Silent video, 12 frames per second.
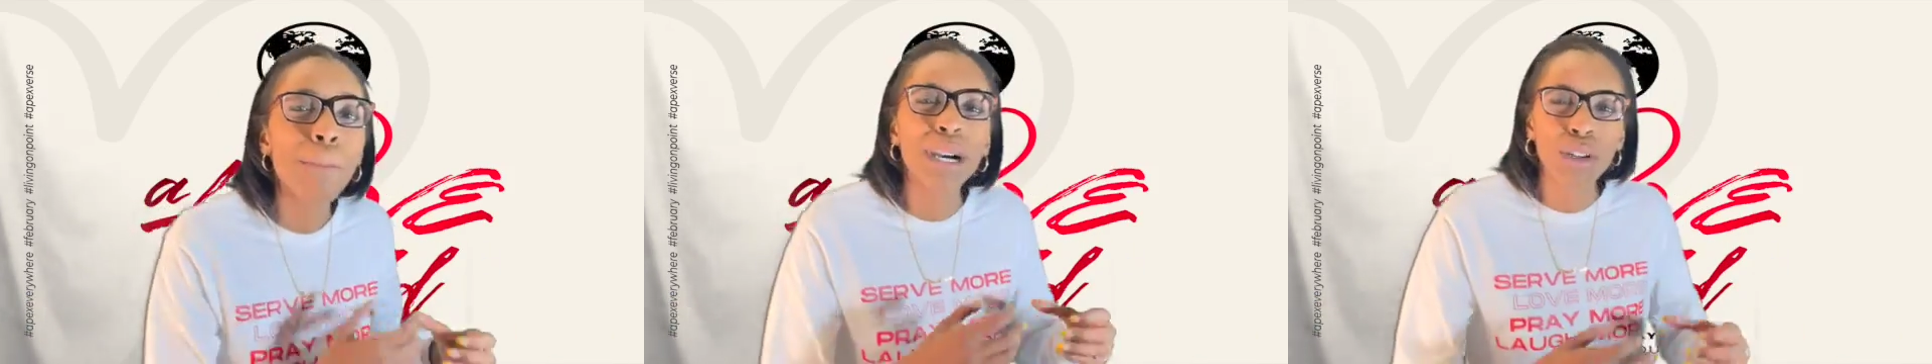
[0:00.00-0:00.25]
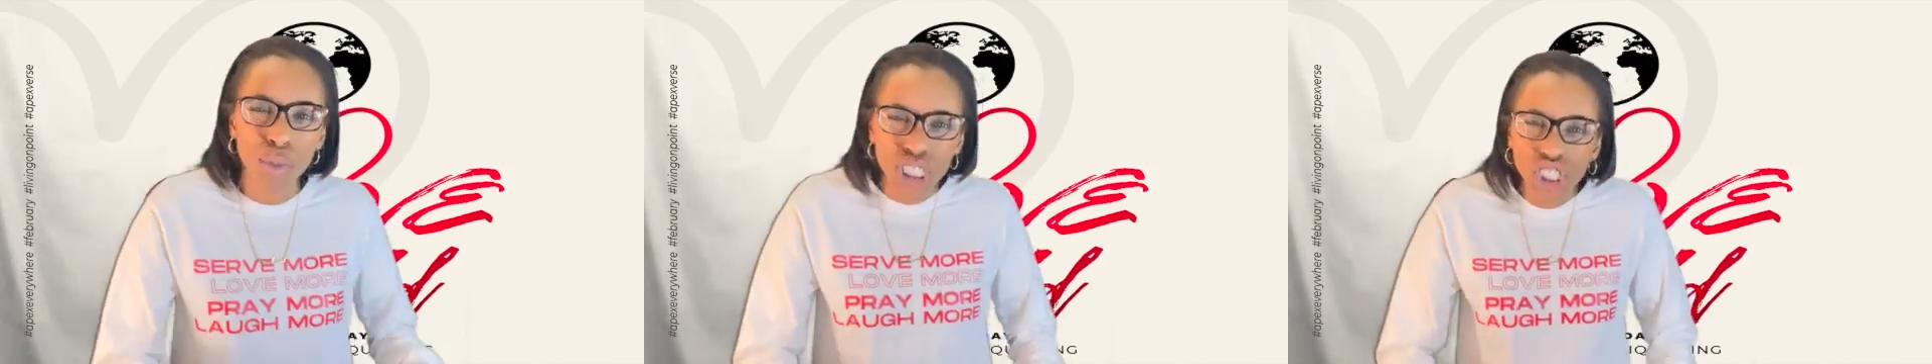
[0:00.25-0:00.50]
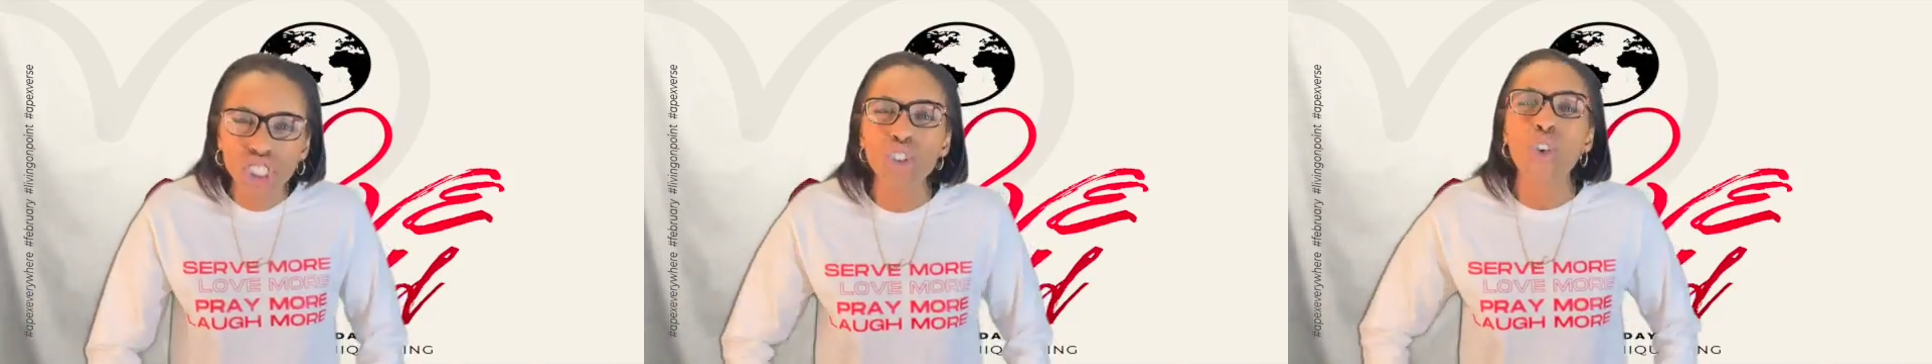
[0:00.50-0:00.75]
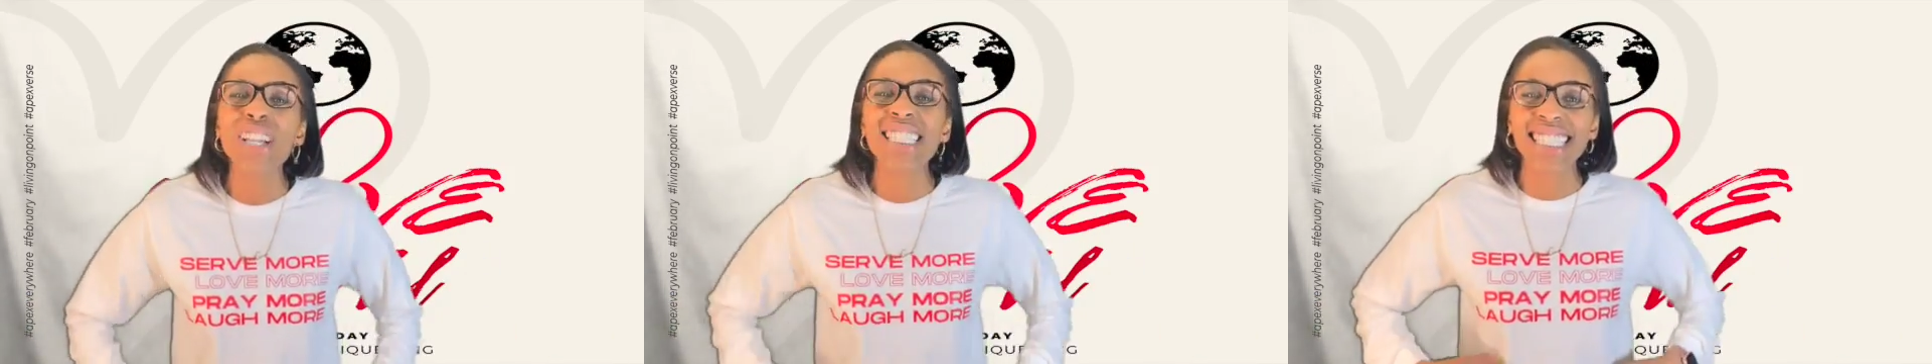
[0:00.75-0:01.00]
but
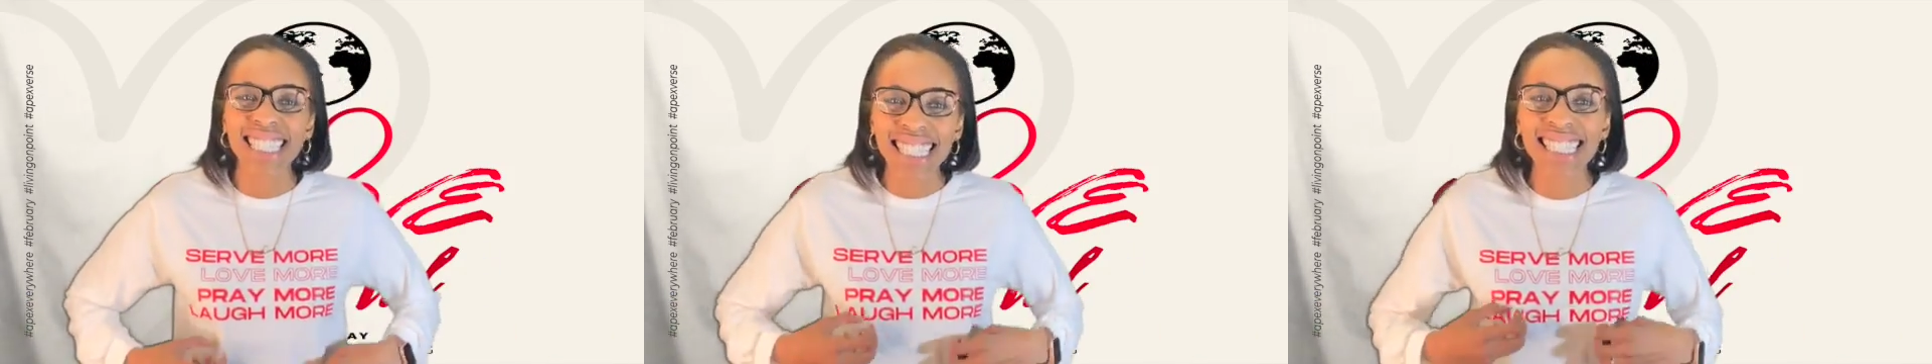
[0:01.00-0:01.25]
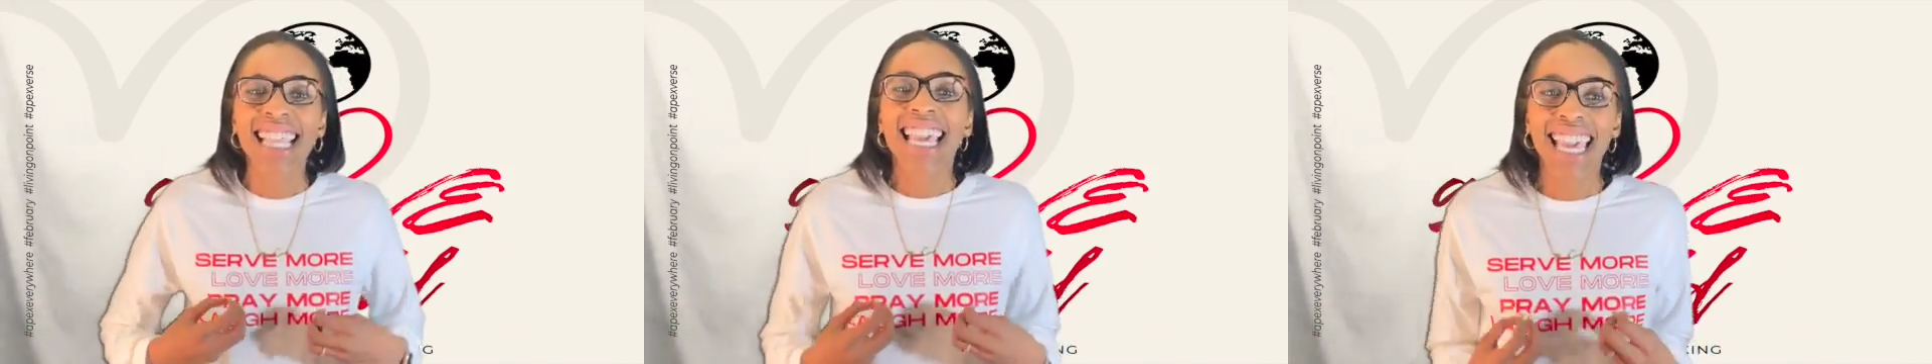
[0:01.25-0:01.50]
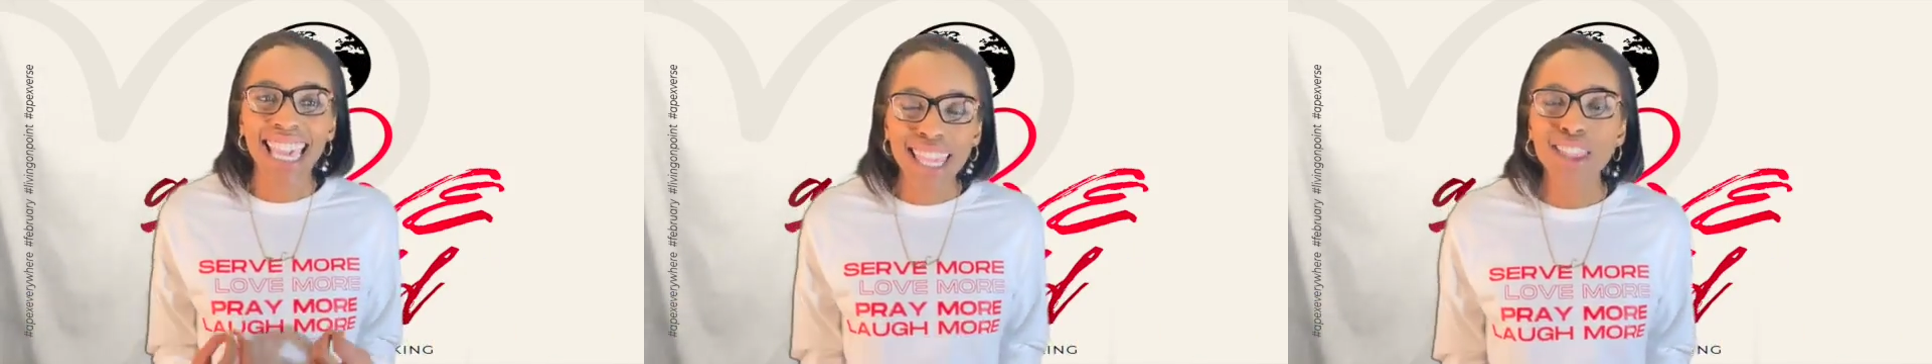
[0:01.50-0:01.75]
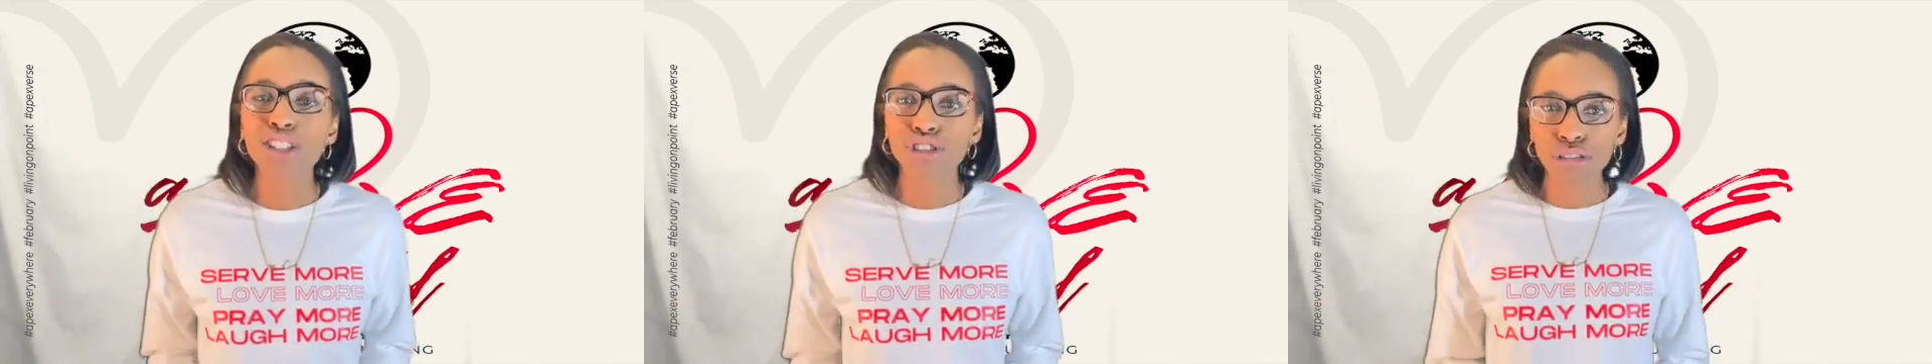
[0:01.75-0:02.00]
rejoices
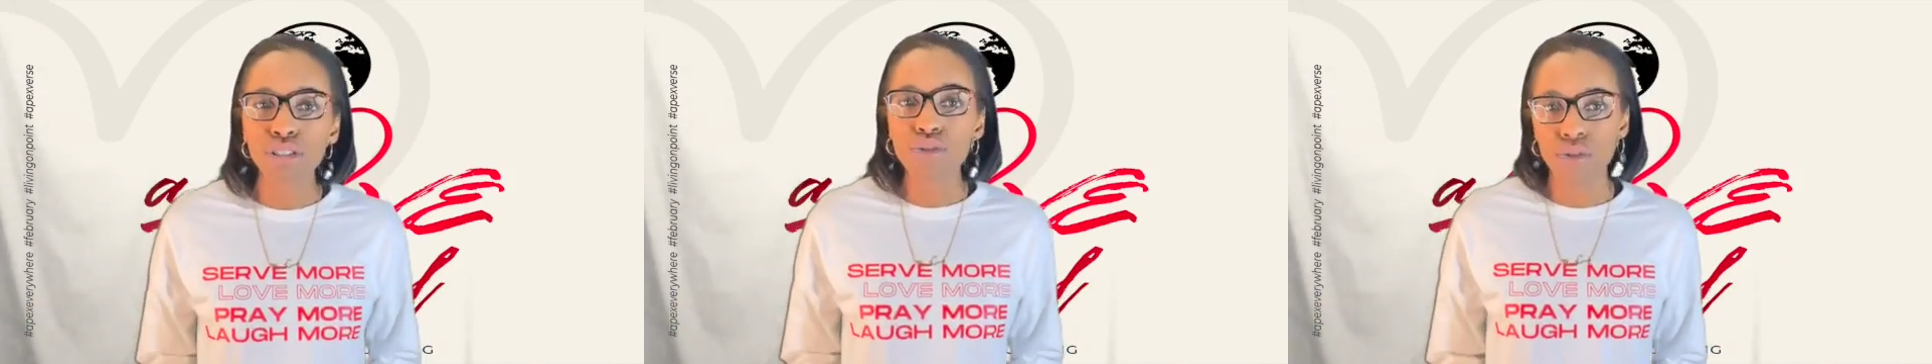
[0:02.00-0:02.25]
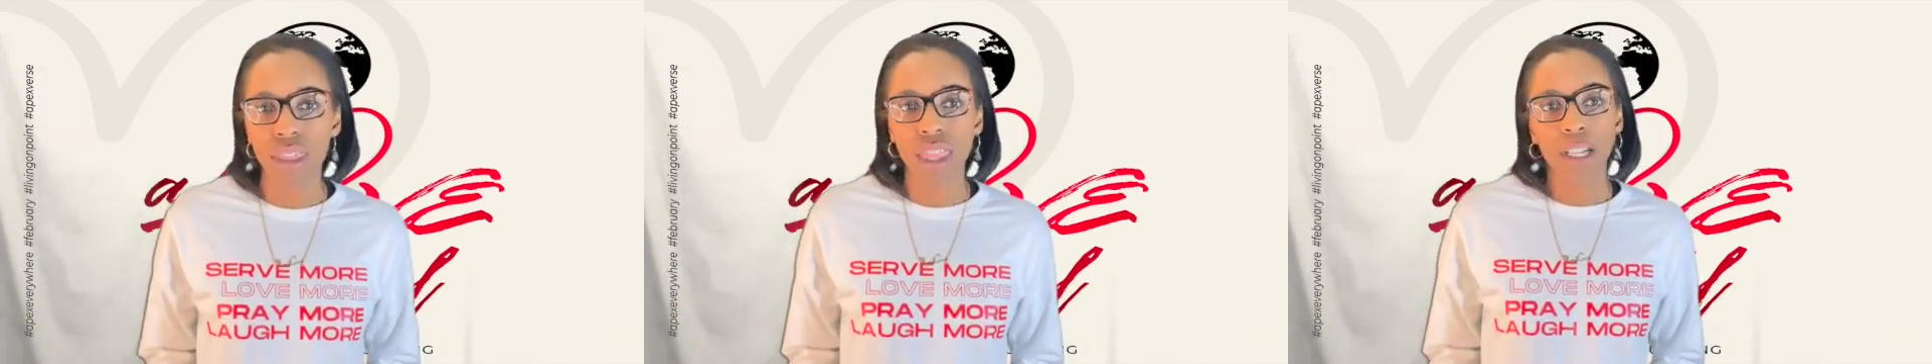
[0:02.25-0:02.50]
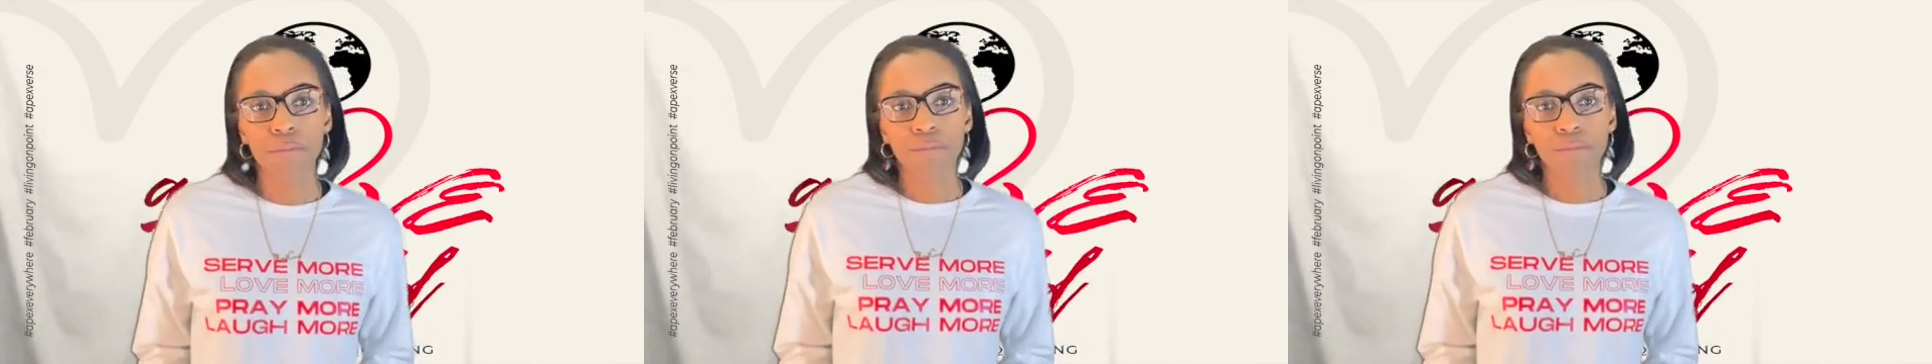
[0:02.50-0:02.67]
in the truth.